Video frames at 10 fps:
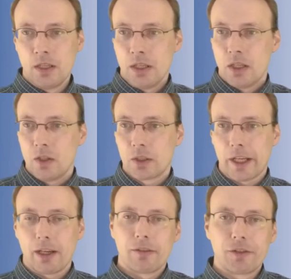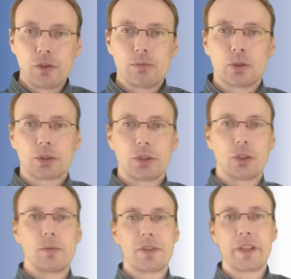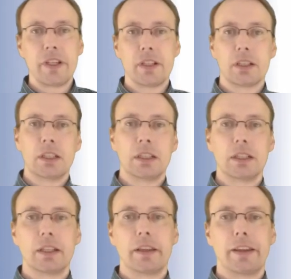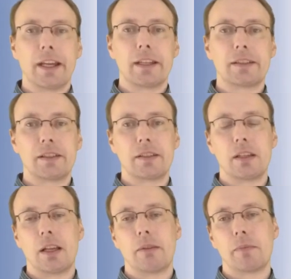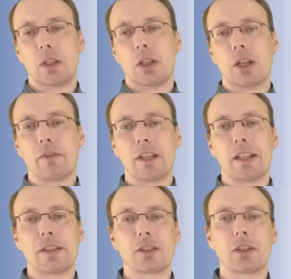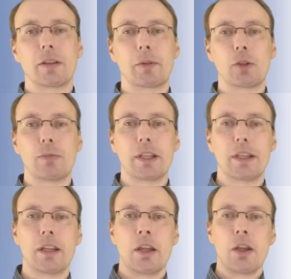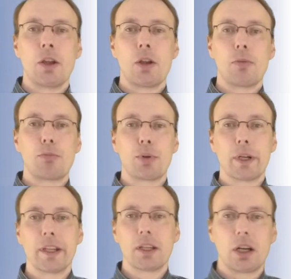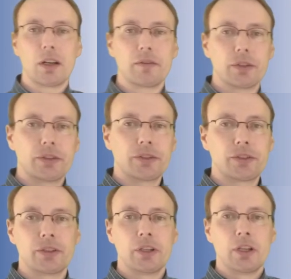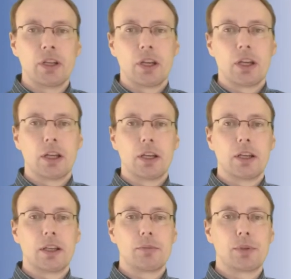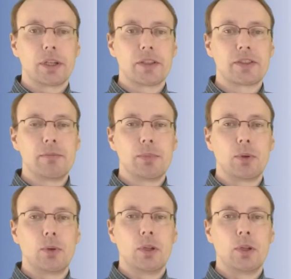Okay, a few more terms here, and that a lot of it is going to be pretty obvious and pretty simple.